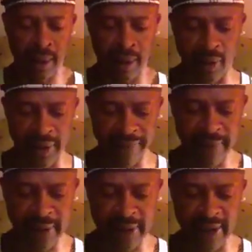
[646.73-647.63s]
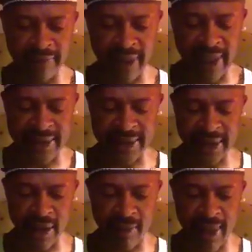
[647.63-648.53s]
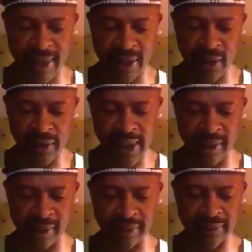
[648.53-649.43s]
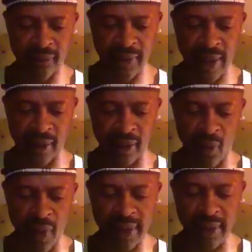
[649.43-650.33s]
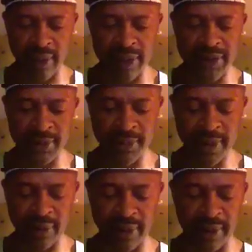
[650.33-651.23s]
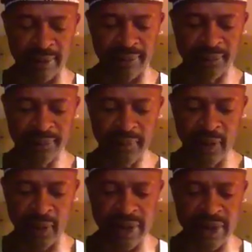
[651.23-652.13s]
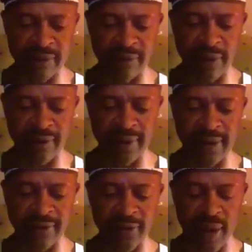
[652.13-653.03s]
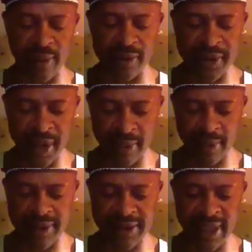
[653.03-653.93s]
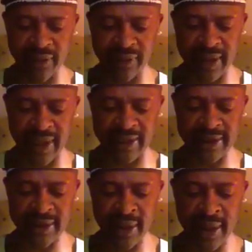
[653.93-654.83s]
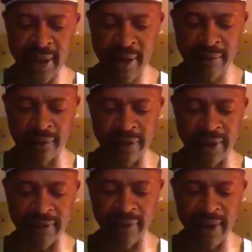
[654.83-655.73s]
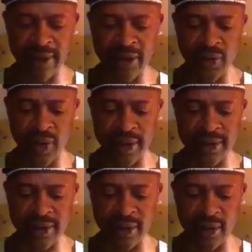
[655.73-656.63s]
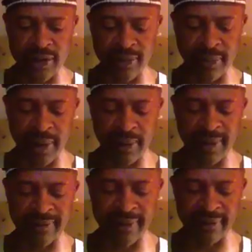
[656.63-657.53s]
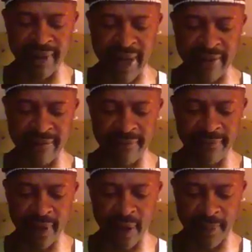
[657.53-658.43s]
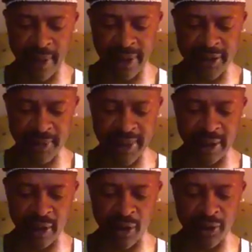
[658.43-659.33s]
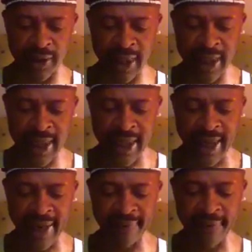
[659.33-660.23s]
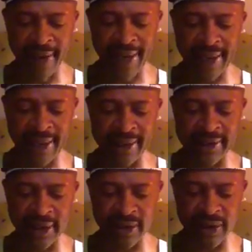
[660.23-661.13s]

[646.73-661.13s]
O infinite and everlasting Almighty Creator, our one and only Superior, we shall forever give you our most humble and sacred thanks for delivering unto us your supreme gift of life upon this planet Earth, and for adding us unto